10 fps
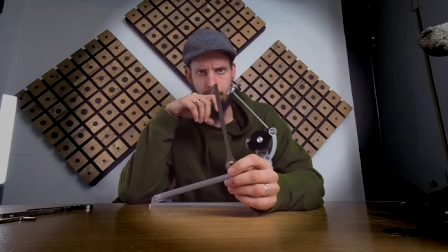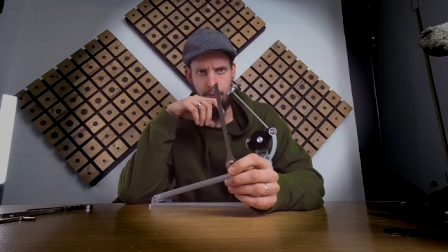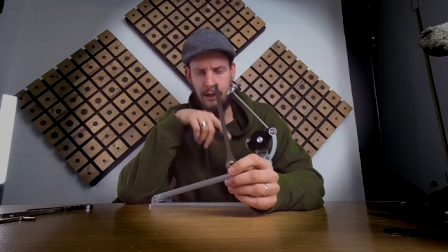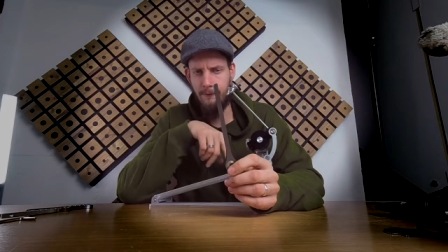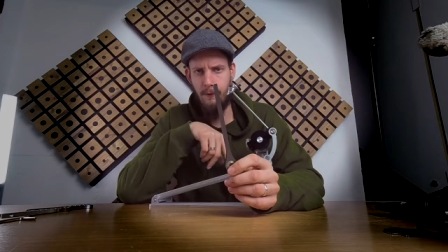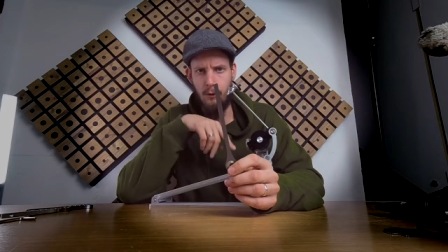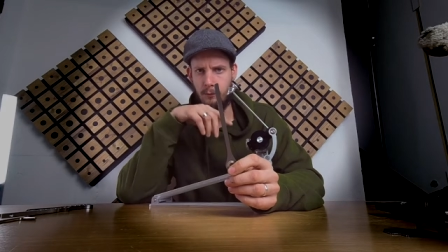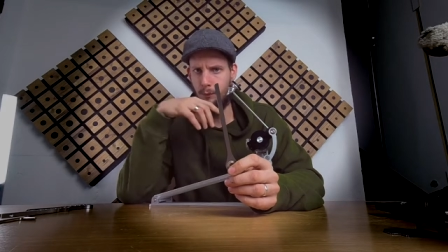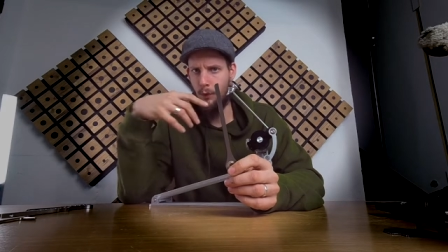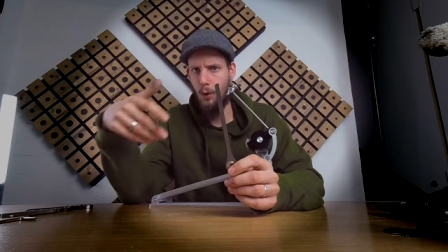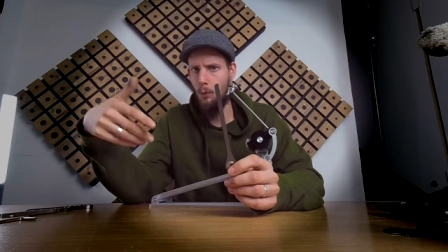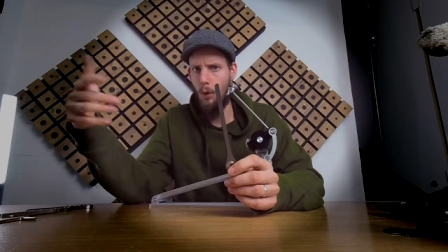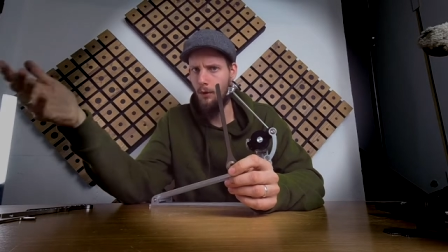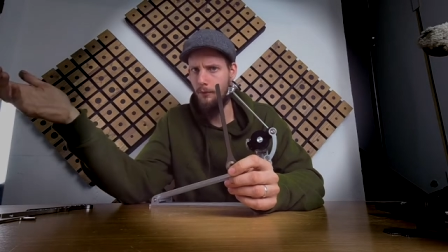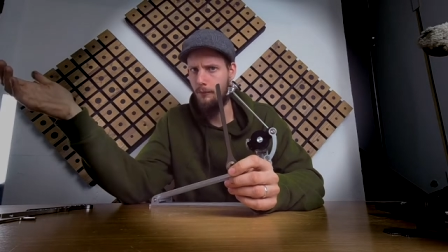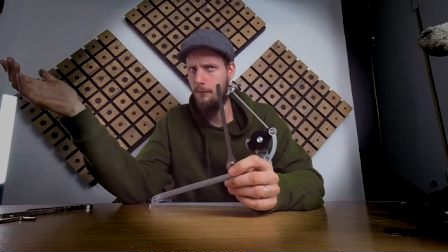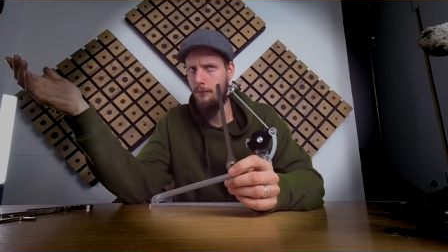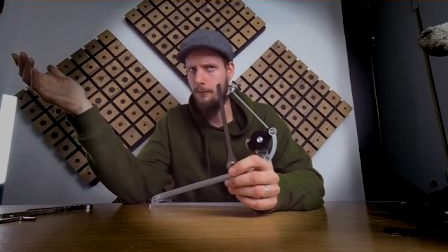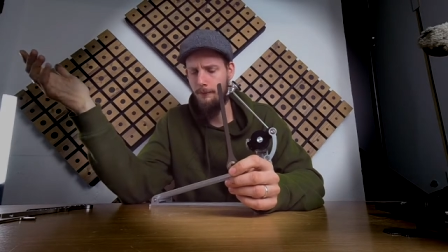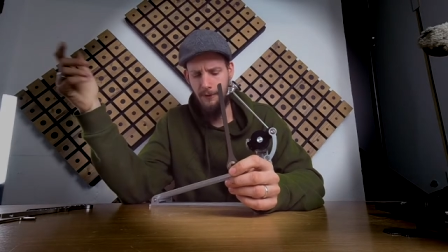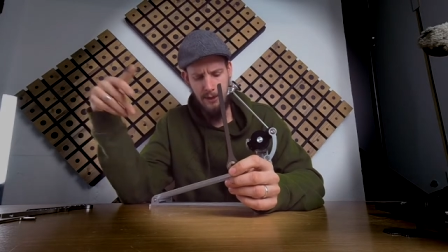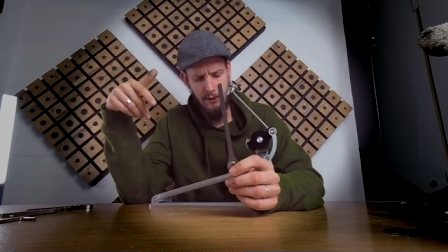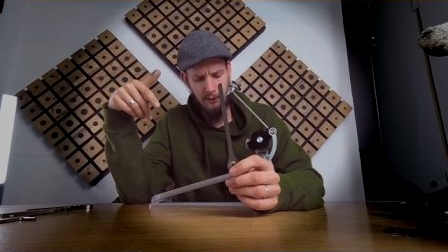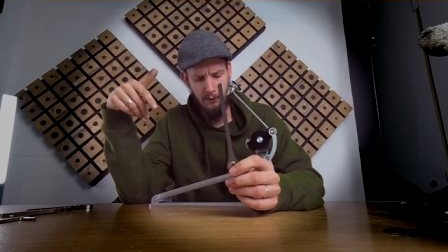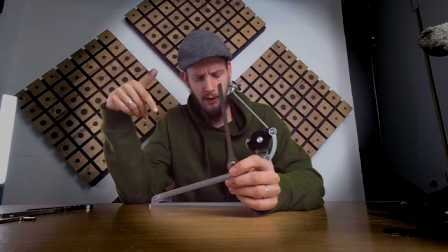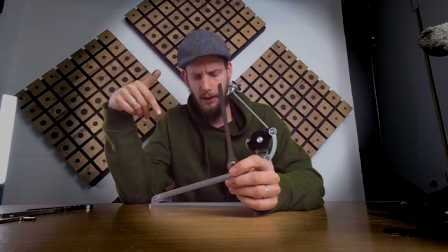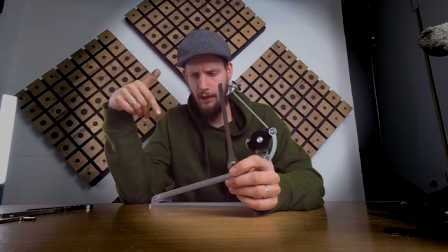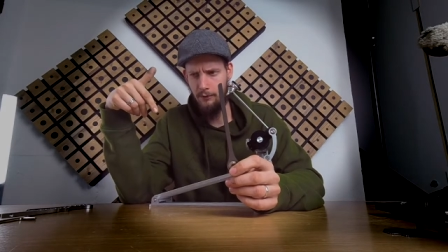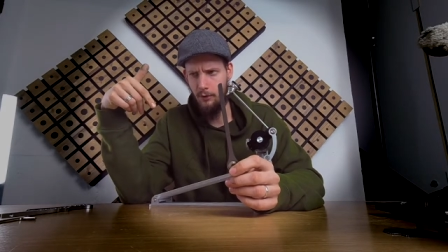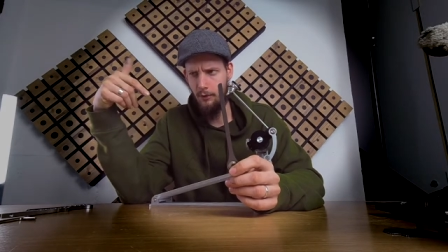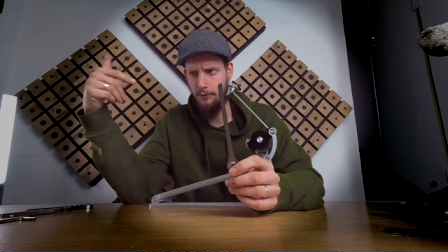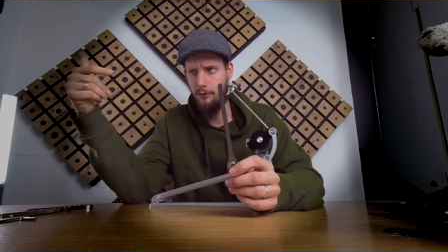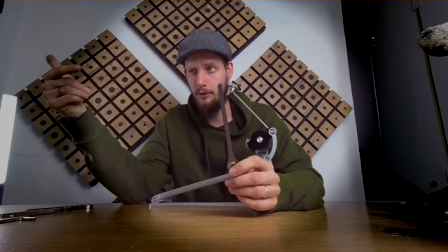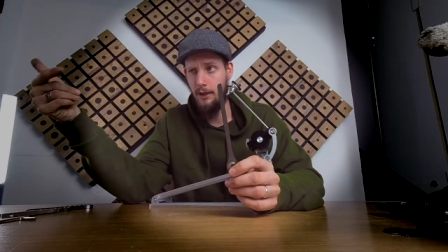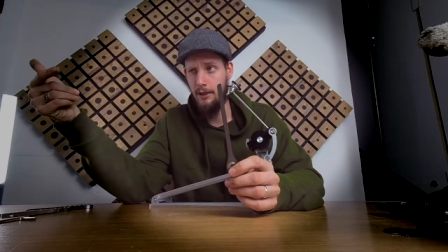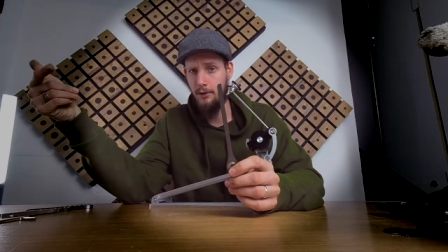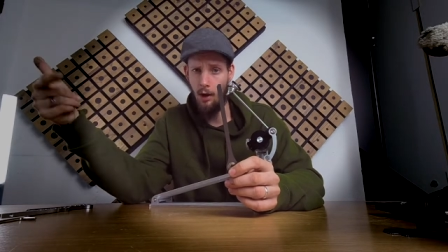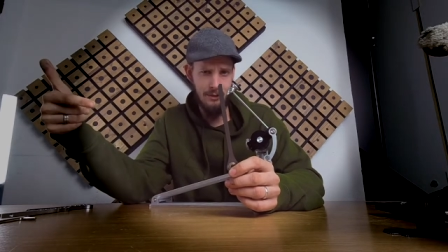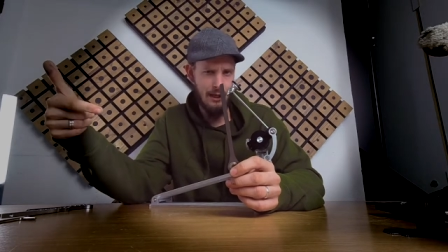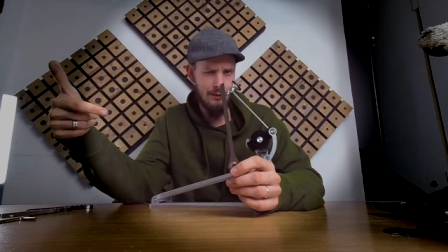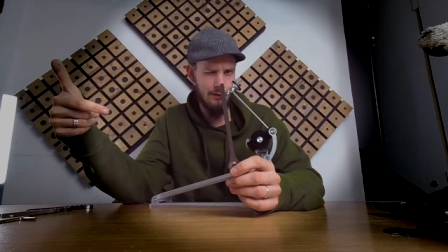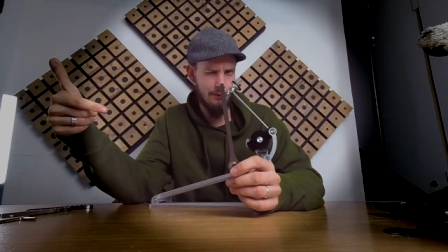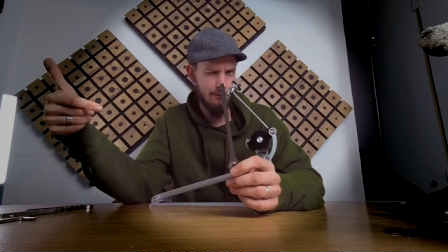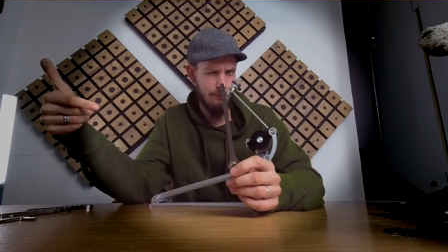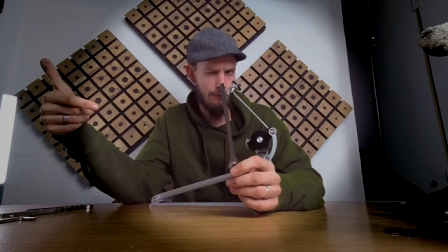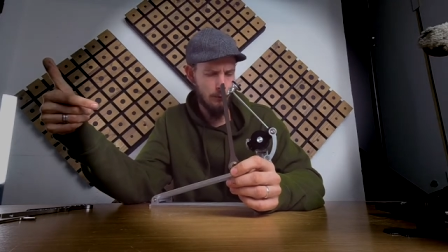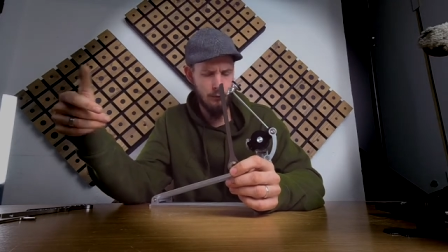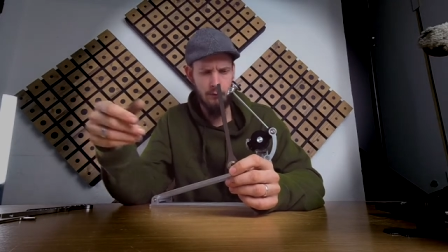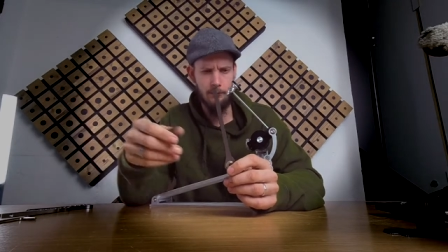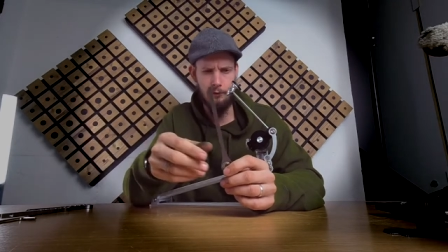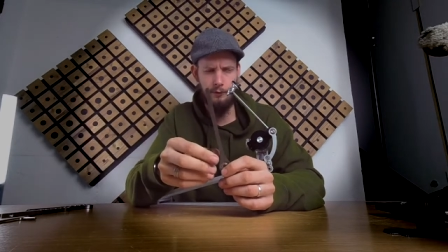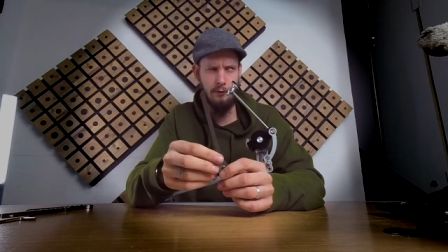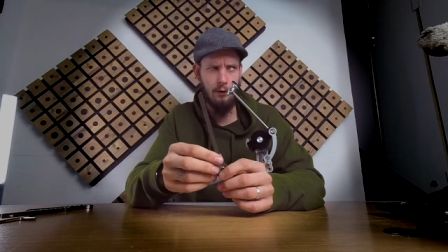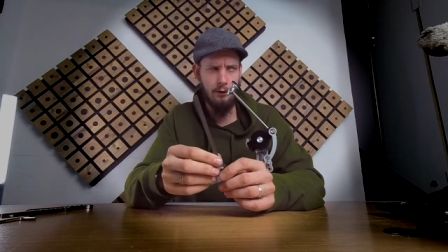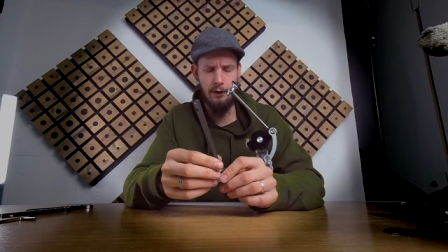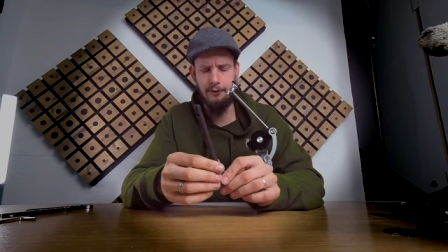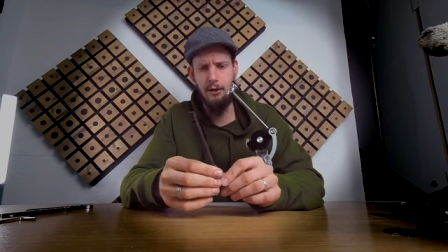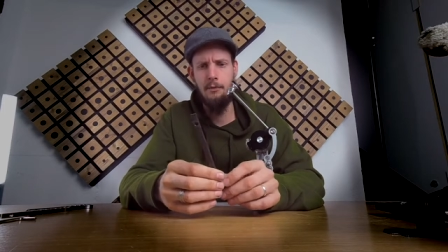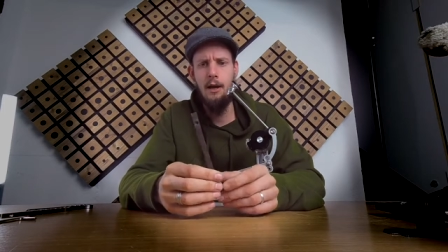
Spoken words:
Bigfoot Pro 1V, and also the Dominator is the third one called, I assume.